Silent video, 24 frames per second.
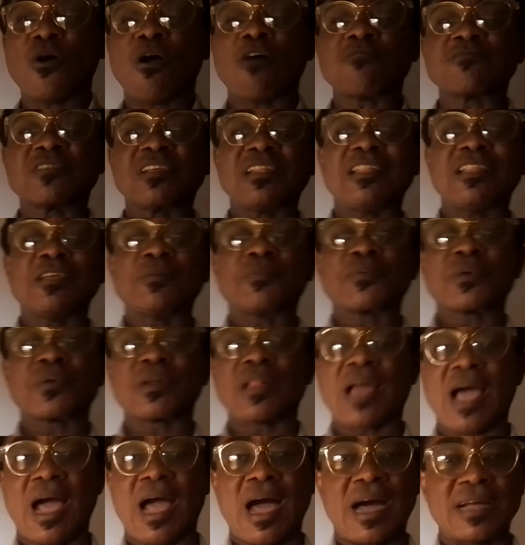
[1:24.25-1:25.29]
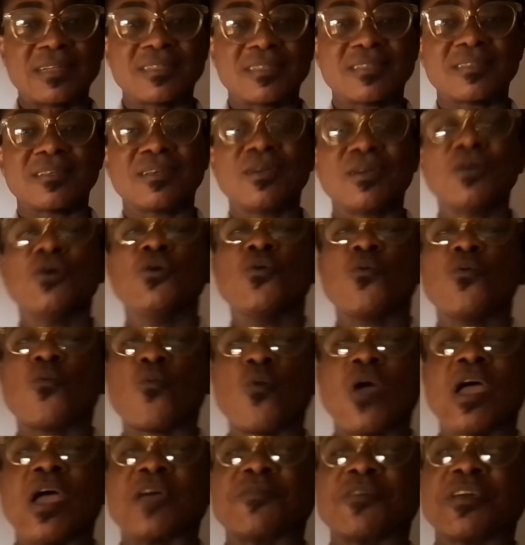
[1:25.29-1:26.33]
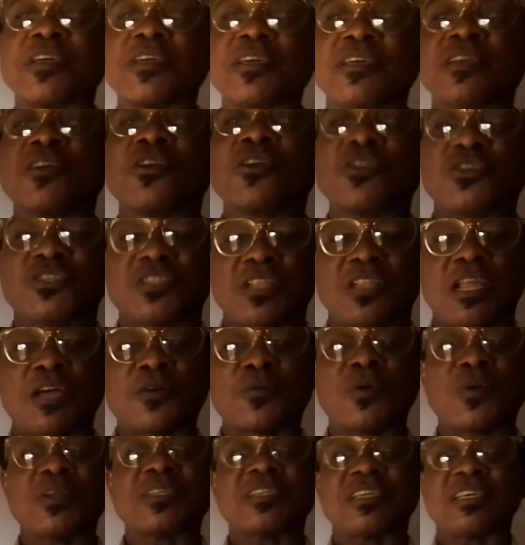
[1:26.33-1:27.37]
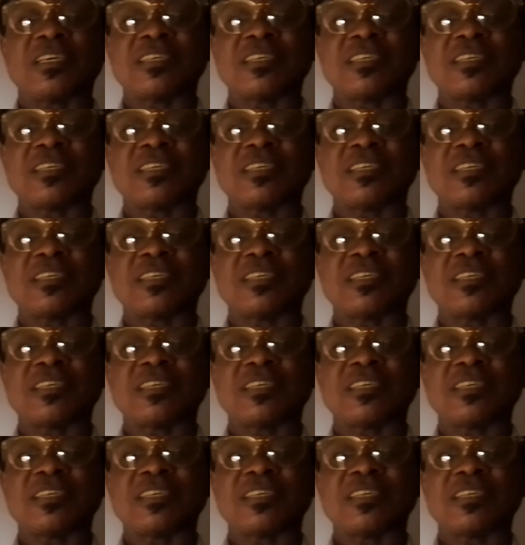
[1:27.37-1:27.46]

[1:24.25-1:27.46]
of the liberal arts where the English language